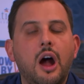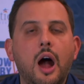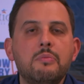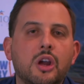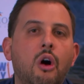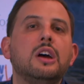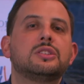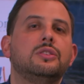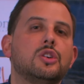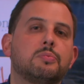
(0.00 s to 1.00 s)
Um, the
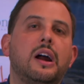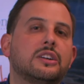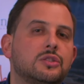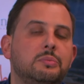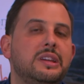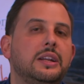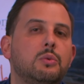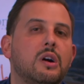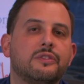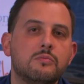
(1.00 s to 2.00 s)
cost on those products will be
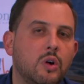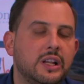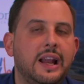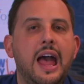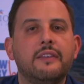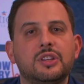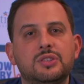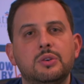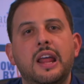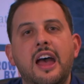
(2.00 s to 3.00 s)
anywhere from 1.5 to
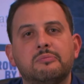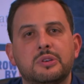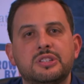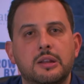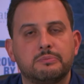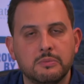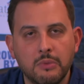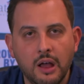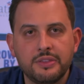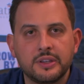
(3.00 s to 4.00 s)
2.5% per
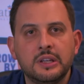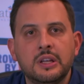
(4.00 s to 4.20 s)
month.